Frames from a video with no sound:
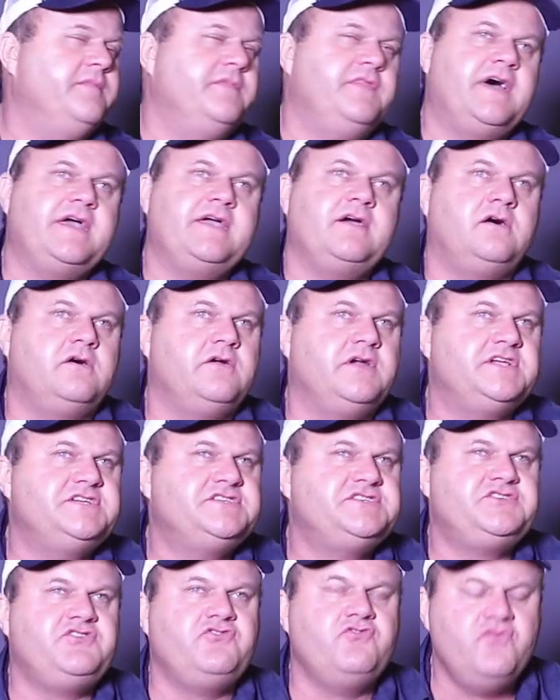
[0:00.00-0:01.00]
they are
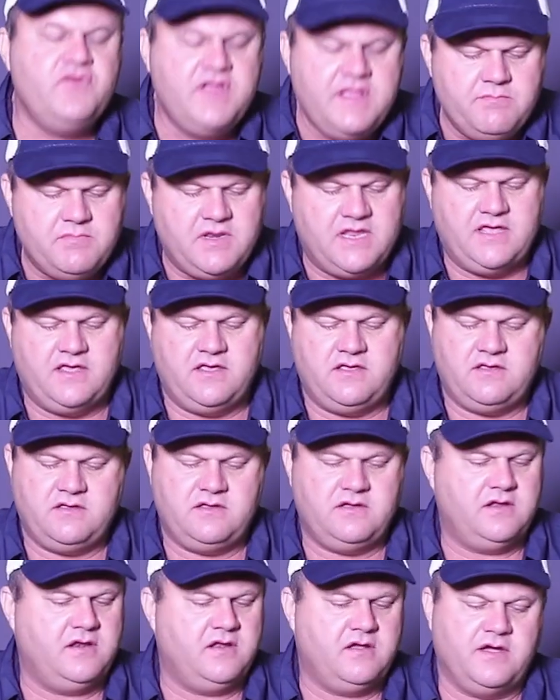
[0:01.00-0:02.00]
extremely
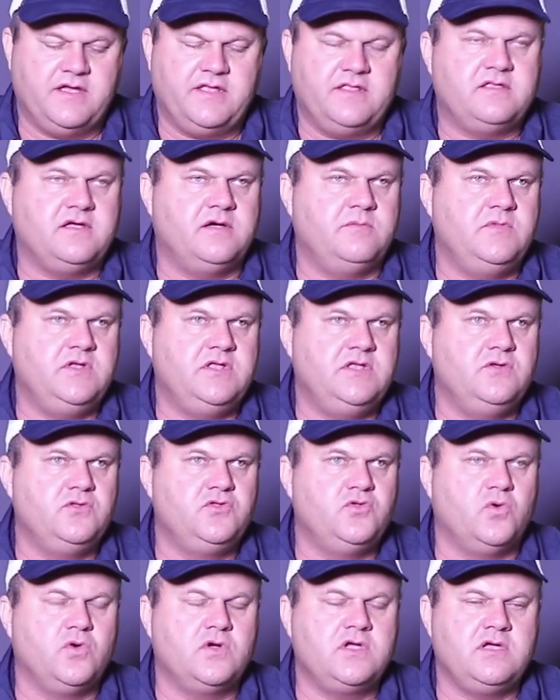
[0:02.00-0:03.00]
aligned. I mean, you're
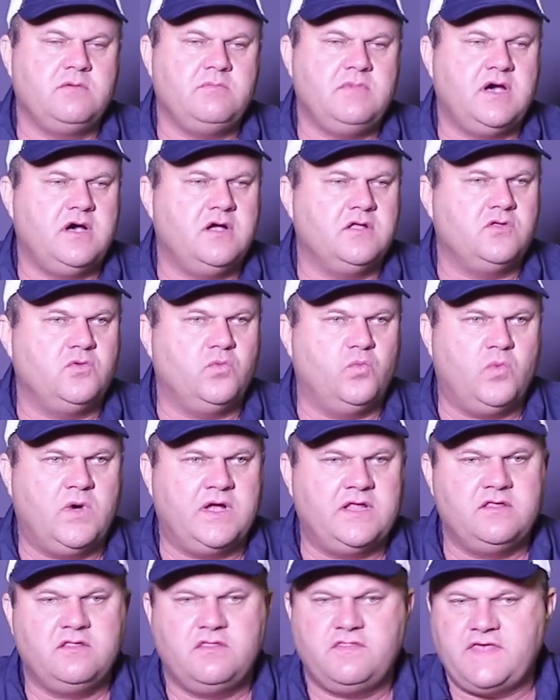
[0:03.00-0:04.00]
talking about
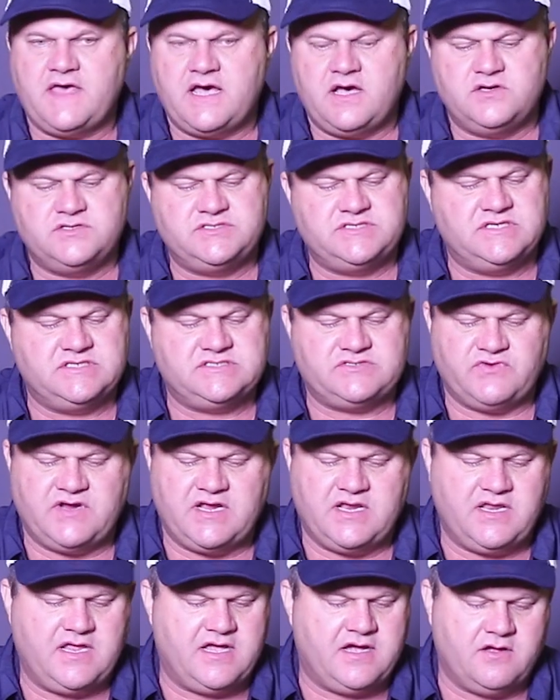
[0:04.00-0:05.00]
1,000ths
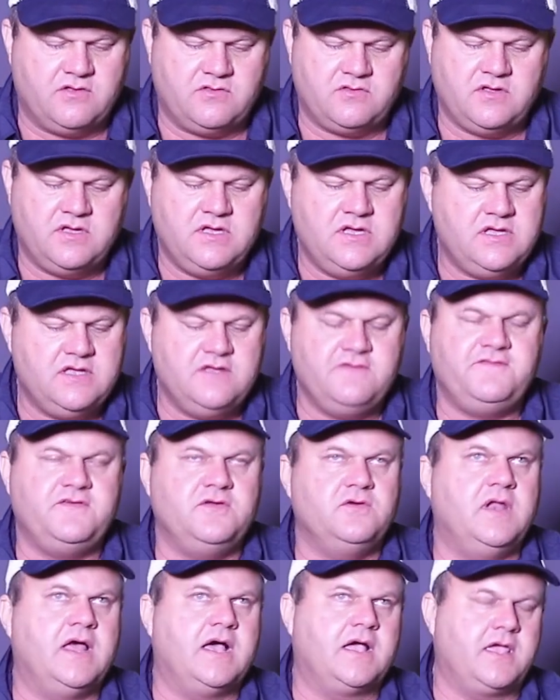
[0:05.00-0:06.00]
run-out if
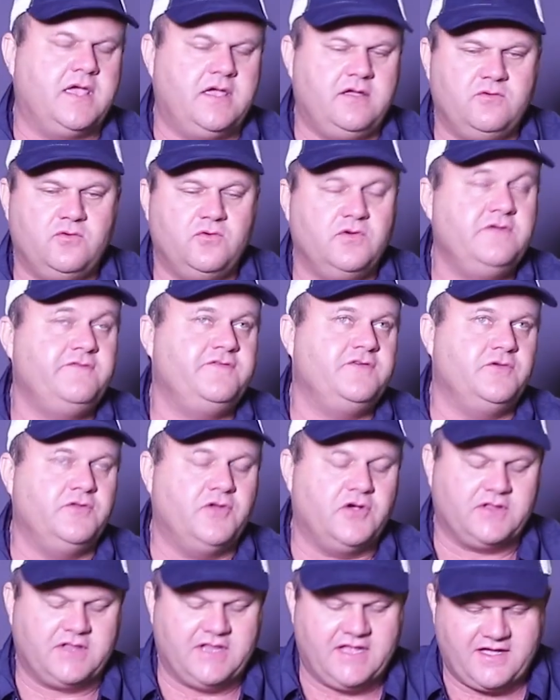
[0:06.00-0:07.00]
you're lucky, or if you're
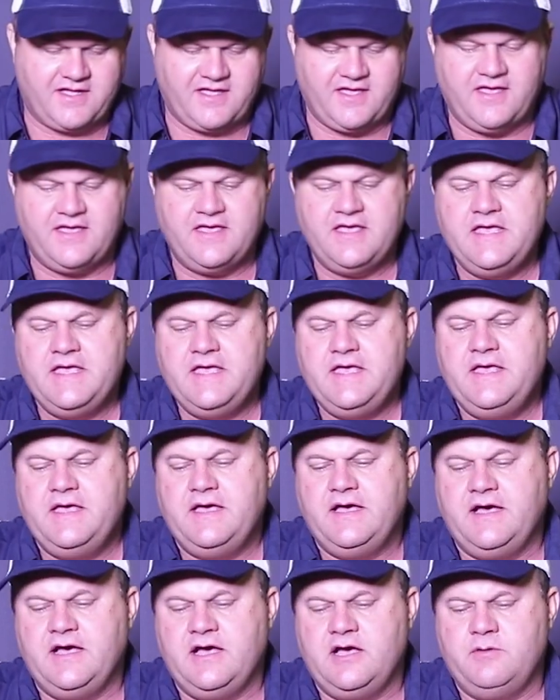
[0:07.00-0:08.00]
not lucky.
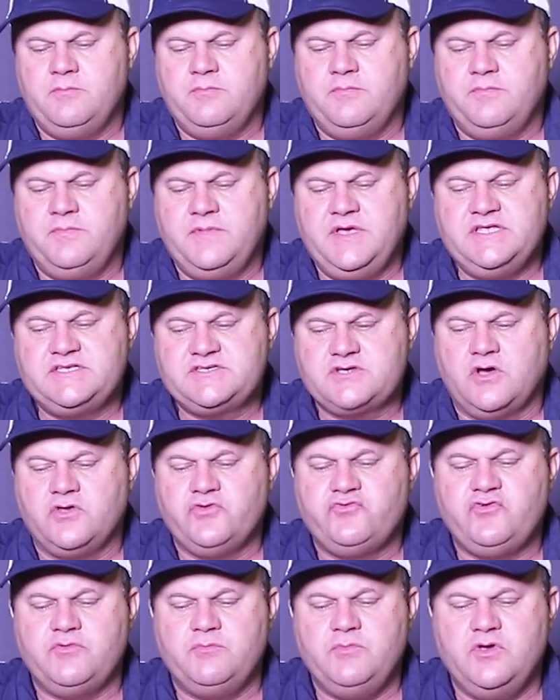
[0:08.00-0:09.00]
It's
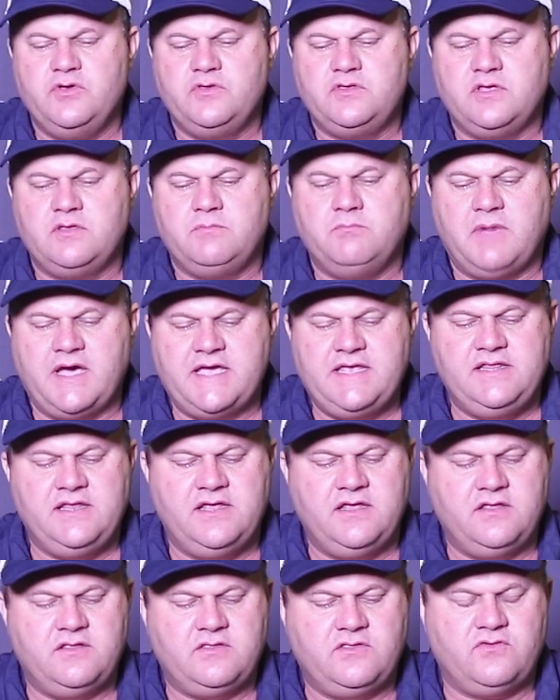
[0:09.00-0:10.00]
contributed
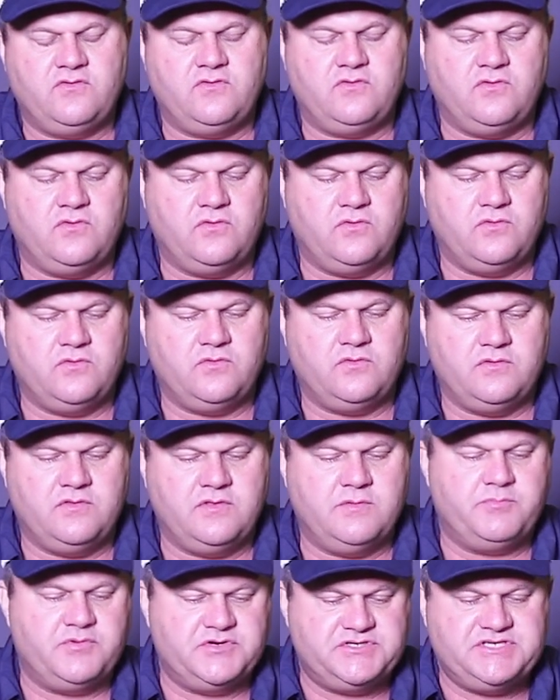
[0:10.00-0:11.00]
mainly to
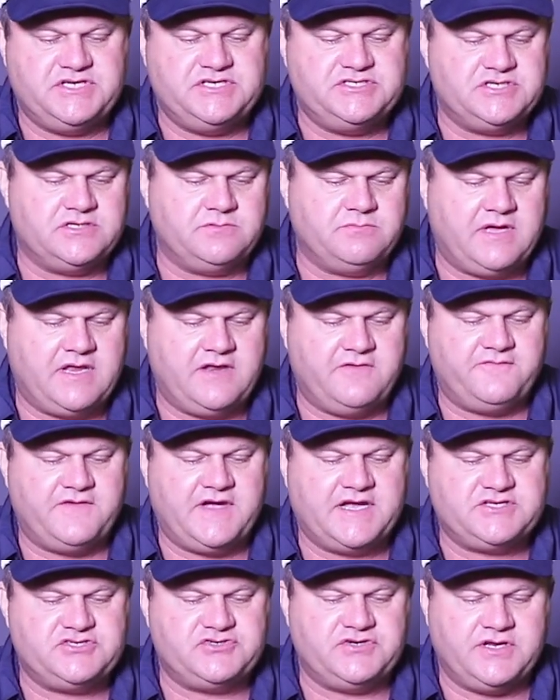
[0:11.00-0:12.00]
the precision
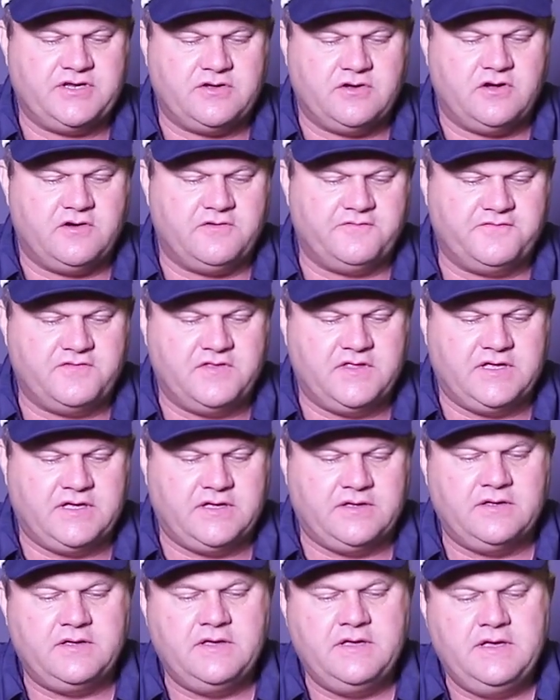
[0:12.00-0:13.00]
manufacturing of
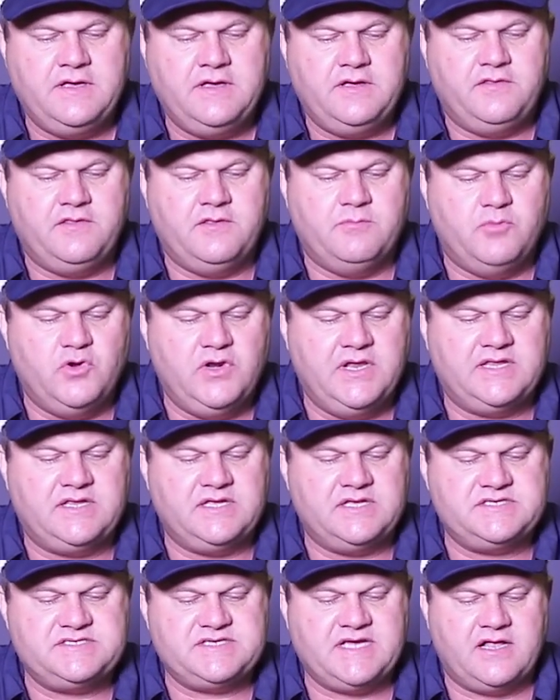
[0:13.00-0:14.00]
the bullet
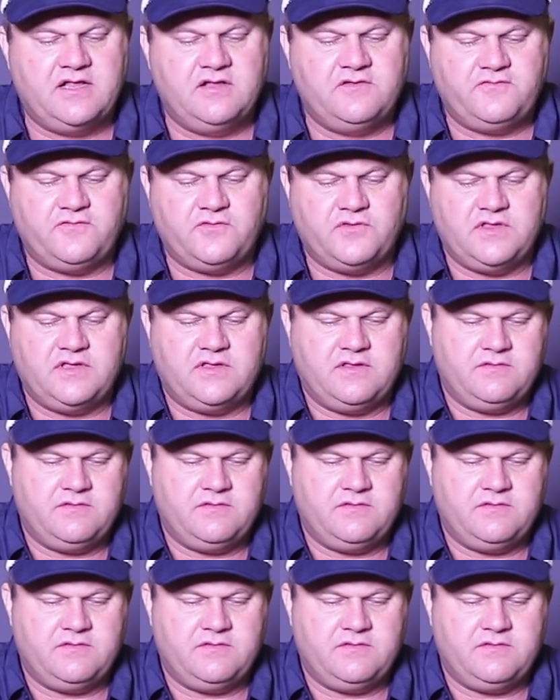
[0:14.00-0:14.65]
itself, or